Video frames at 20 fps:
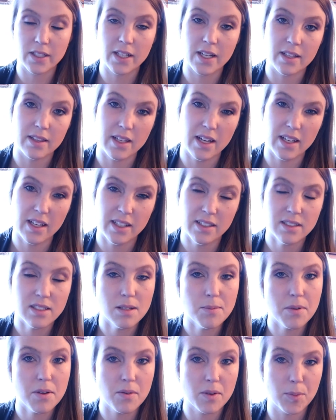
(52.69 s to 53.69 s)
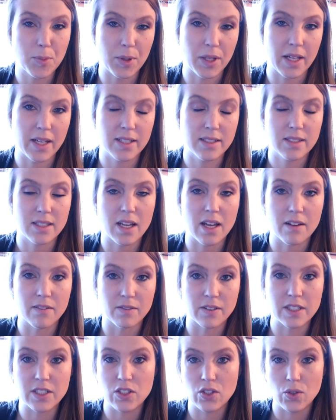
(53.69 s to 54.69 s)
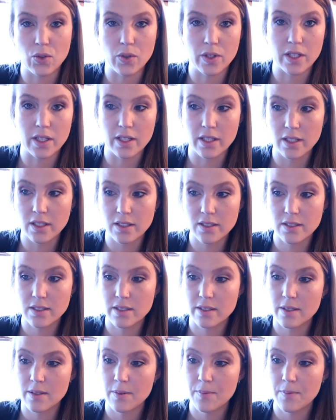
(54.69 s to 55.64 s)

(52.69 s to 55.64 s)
and that needs to be replaced every 2 years.